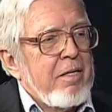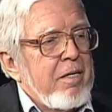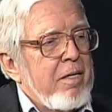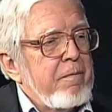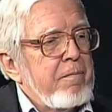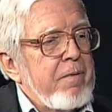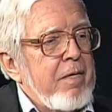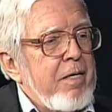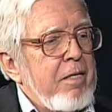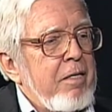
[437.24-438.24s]

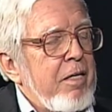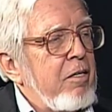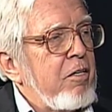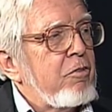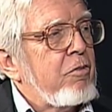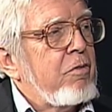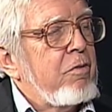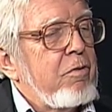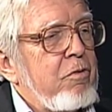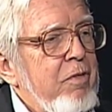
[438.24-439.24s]
and they had lost
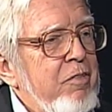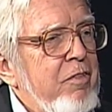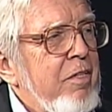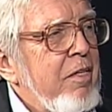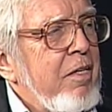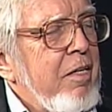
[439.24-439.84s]
trust